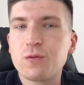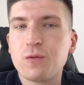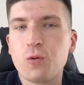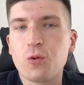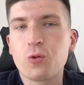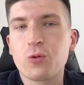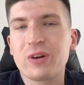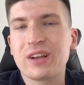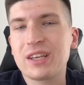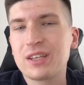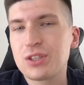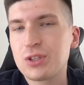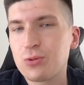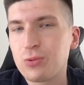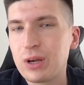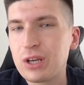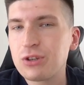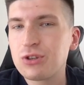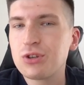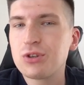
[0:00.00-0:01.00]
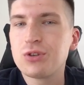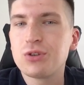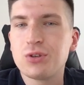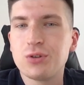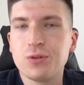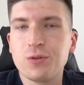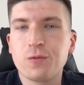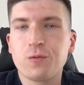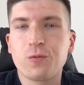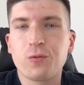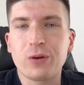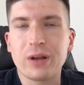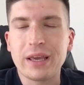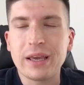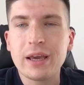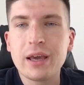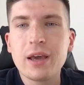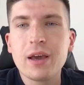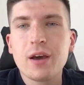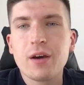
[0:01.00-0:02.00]
for registration to
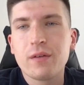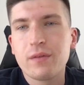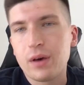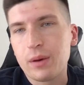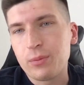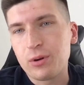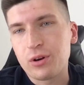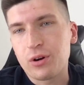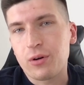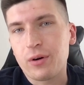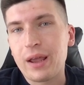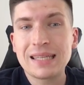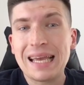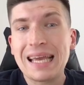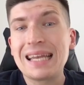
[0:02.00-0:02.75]
free webinar.